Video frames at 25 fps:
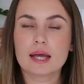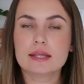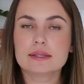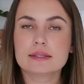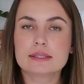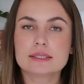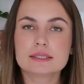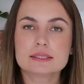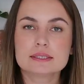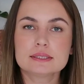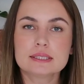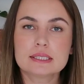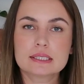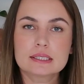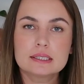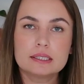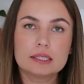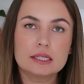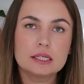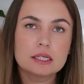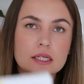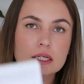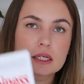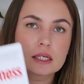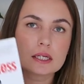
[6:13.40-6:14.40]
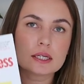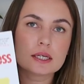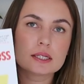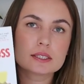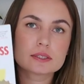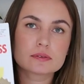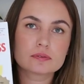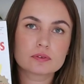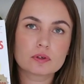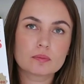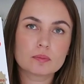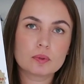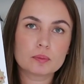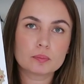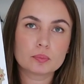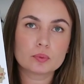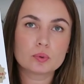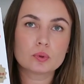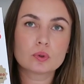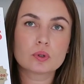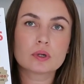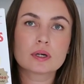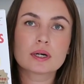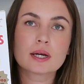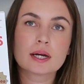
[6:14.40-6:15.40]
And this technique is from a
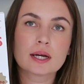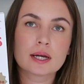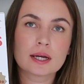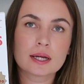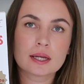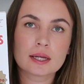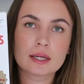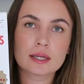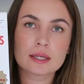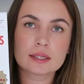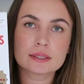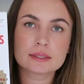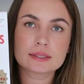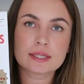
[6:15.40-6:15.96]
book, uh,